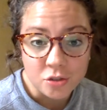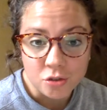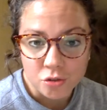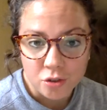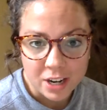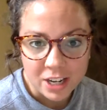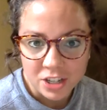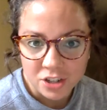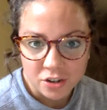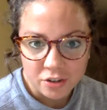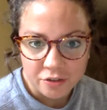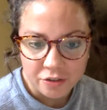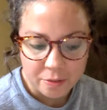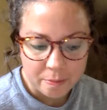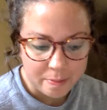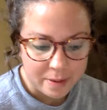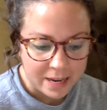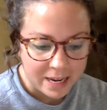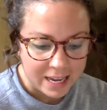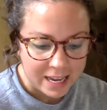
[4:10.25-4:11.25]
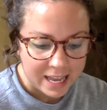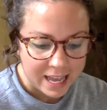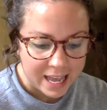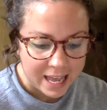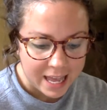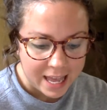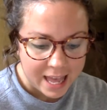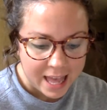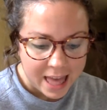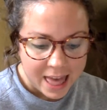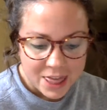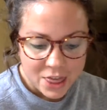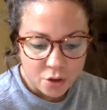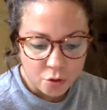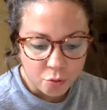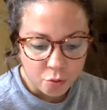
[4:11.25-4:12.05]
Granger forbidding it, the